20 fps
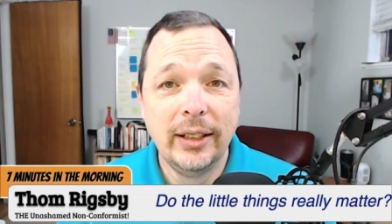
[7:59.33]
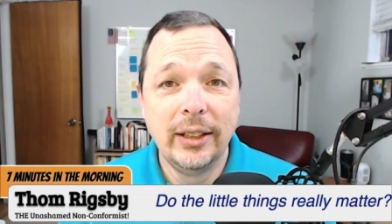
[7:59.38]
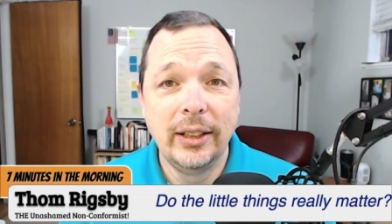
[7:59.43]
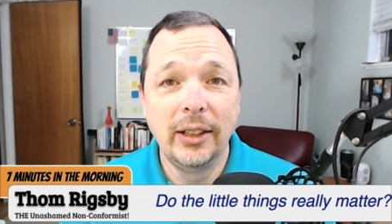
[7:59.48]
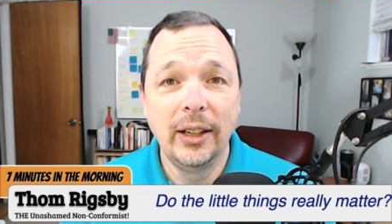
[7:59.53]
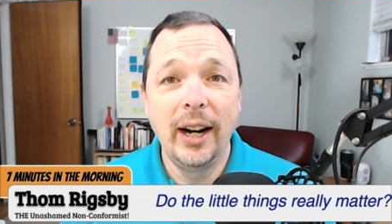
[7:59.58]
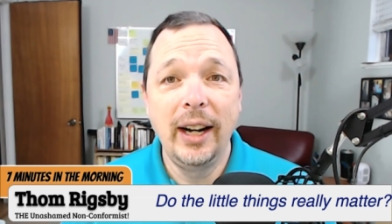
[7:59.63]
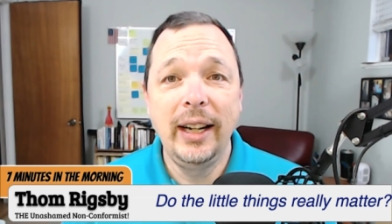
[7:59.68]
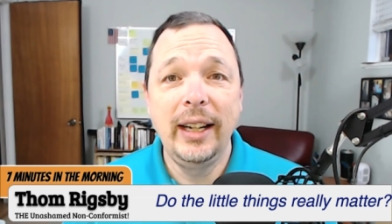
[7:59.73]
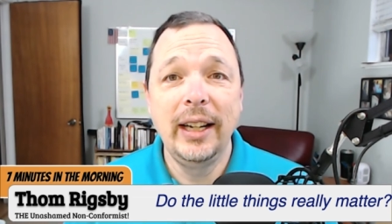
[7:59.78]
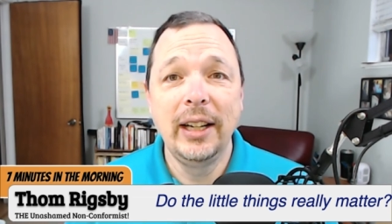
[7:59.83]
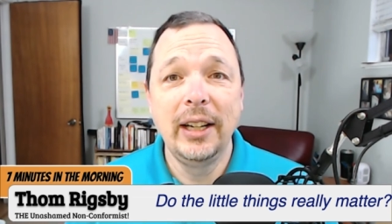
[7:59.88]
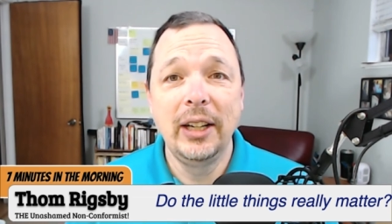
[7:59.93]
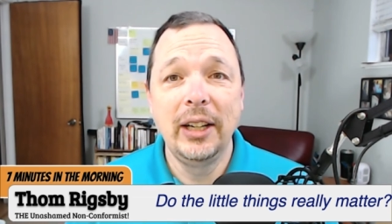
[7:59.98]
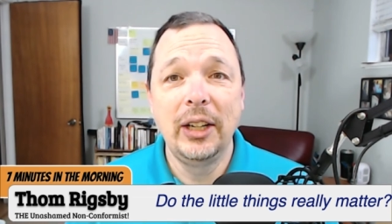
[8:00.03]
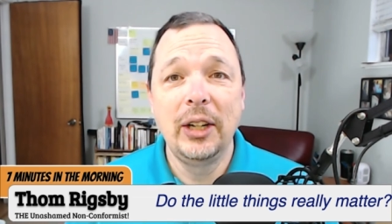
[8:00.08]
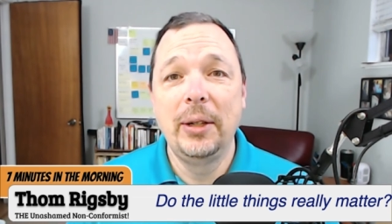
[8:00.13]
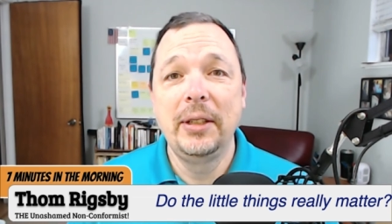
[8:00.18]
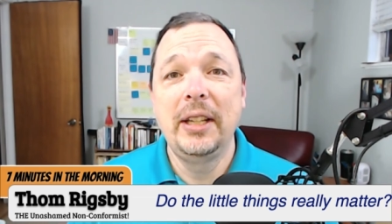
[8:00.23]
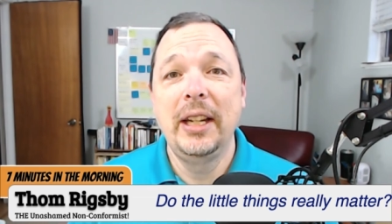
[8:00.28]
or I can
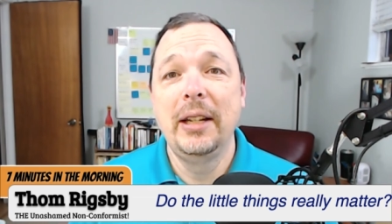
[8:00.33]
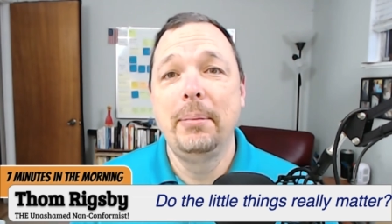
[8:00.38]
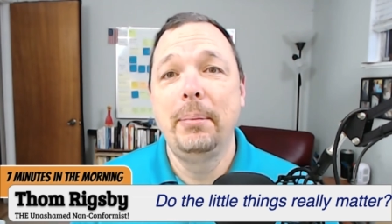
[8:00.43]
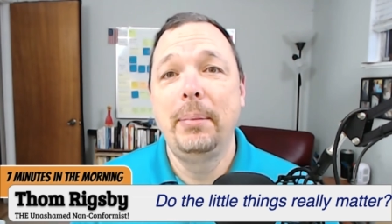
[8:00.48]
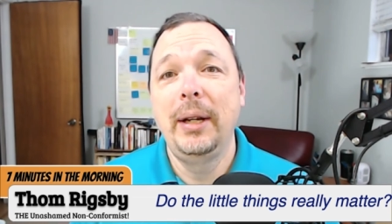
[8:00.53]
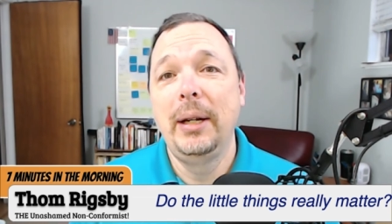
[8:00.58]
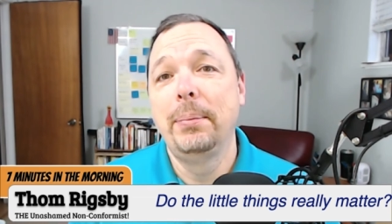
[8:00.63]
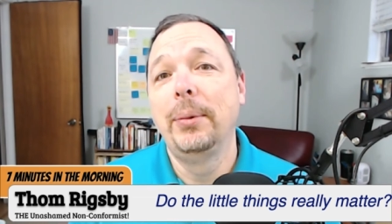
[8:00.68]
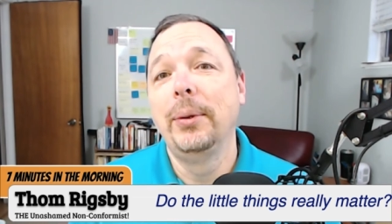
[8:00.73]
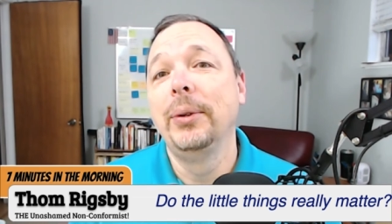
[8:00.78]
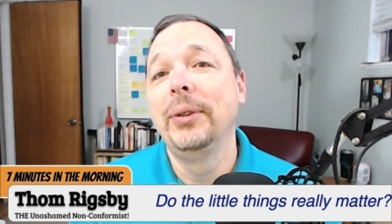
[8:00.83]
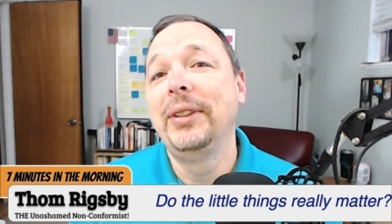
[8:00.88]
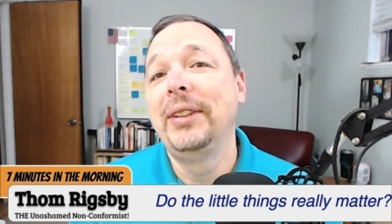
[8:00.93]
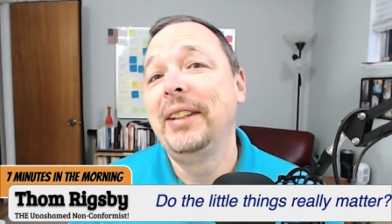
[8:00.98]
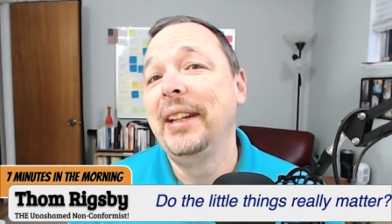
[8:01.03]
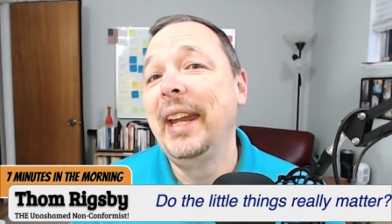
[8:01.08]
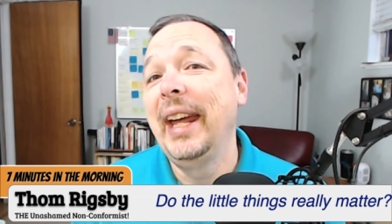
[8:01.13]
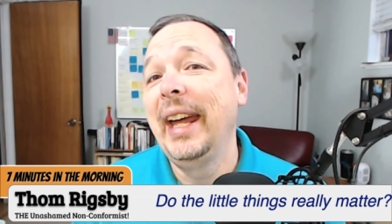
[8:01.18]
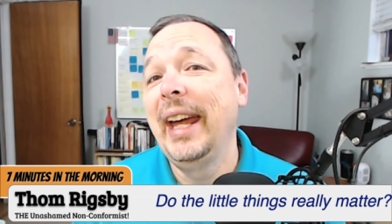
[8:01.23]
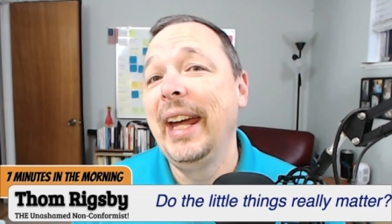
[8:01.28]
call 10 people
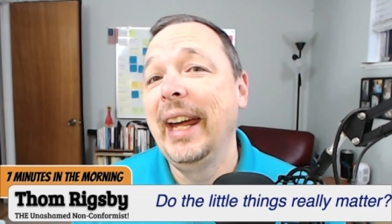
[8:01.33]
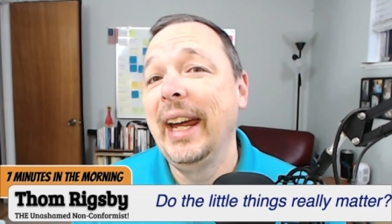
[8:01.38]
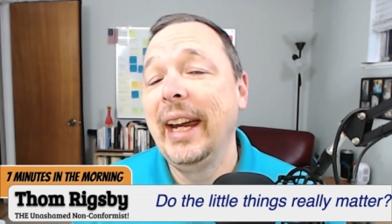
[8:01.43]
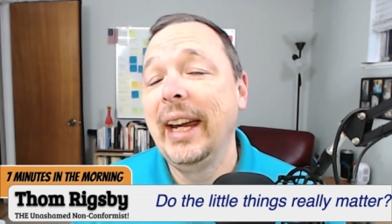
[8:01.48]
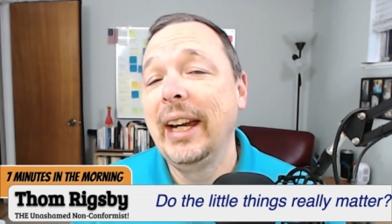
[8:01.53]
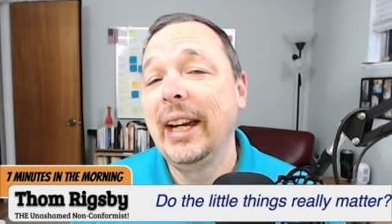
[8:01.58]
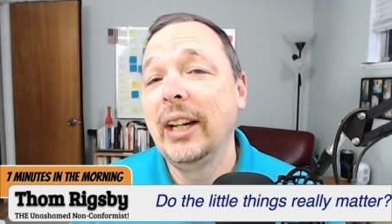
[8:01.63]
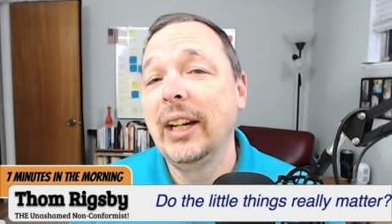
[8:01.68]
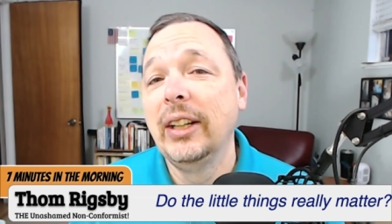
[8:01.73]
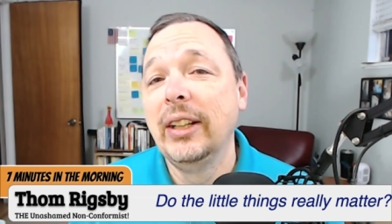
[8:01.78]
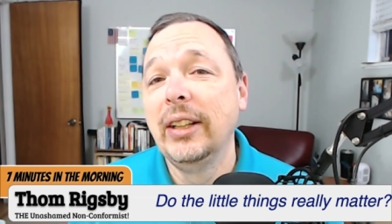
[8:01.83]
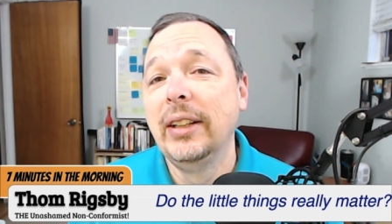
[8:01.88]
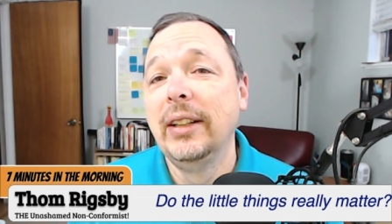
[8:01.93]
today.